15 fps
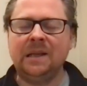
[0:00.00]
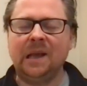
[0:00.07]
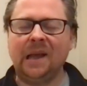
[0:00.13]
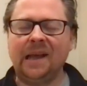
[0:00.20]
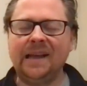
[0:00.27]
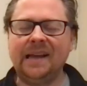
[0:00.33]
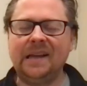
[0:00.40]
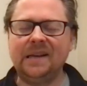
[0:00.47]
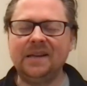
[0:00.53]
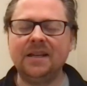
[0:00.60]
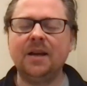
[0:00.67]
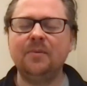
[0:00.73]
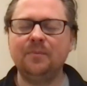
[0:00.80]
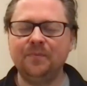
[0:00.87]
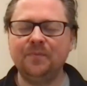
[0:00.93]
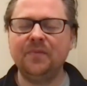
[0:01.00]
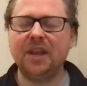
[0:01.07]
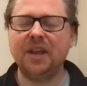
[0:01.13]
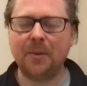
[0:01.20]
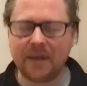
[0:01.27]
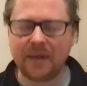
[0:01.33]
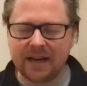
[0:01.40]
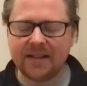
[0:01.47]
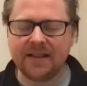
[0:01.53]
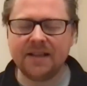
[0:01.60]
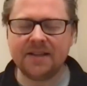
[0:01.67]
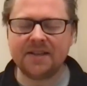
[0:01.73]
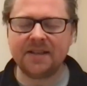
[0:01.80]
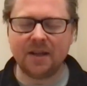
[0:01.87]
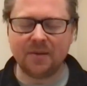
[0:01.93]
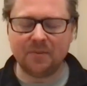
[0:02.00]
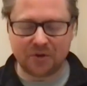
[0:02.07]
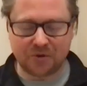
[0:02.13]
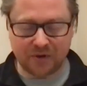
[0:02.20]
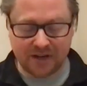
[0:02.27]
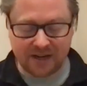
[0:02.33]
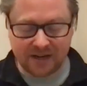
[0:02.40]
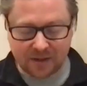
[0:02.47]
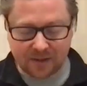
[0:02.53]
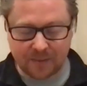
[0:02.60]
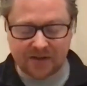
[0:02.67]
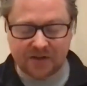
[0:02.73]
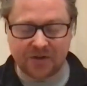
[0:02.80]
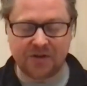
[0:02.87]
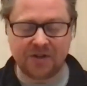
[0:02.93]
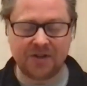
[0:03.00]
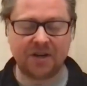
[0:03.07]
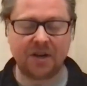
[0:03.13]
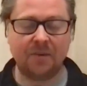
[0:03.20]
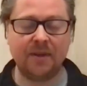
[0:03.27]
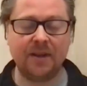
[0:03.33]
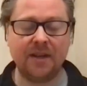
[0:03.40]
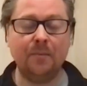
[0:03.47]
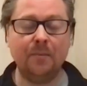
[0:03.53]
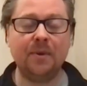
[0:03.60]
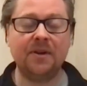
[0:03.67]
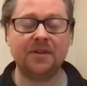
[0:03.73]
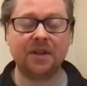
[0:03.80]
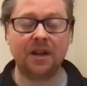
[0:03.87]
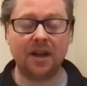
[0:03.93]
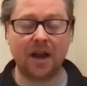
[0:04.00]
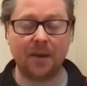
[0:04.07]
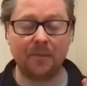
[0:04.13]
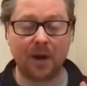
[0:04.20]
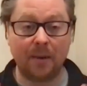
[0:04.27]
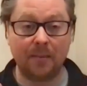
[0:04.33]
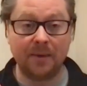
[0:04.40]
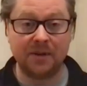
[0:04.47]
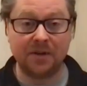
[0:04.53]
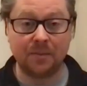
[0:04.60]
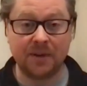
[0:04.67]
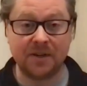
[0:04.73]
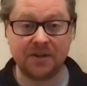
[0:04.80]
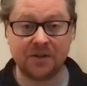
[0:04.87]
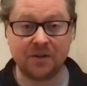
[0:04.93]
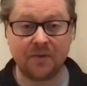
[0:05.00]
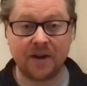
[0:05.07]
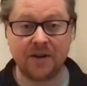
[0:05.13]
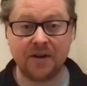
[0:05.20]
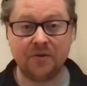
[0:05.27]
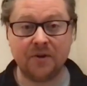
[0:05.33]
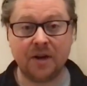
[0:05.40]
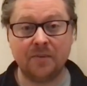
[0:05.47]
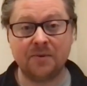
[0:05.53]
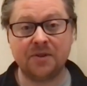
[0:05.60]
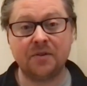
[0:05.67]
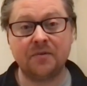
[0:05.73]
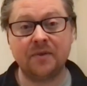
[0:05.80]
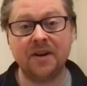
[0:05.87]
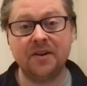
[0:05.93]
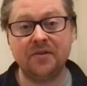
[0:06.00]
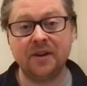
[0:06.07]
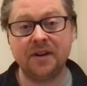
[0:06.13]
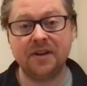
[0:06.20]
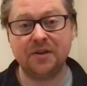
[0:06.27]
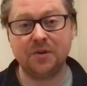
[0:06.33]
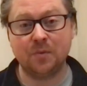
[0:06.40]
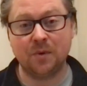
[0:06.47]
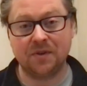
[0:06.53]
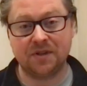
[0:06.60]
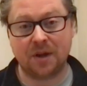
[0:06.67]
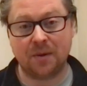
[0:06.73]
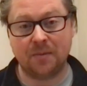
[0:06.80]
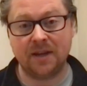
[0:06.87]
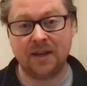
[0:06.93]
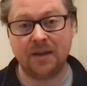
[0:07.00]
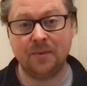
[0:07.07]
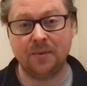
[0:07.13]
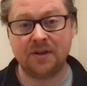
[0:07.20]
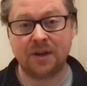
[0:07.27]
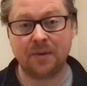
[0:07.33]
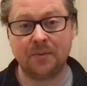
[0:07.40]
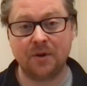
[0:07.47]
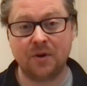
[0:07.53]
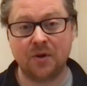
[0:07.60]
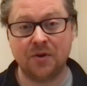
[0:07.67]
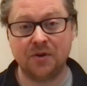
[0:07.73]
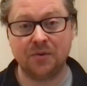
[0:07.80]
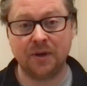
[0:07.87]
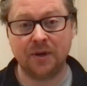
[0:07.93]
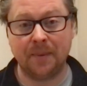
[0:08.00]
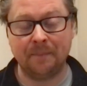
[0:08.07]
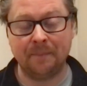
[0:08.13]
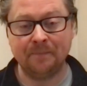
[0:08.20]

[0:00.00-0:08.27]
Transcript: and I'm I'm getting this imagery and the messages coming in because I, I'm I'm into my surrender and I'm surrendering into what's coming in because I'm a conduit.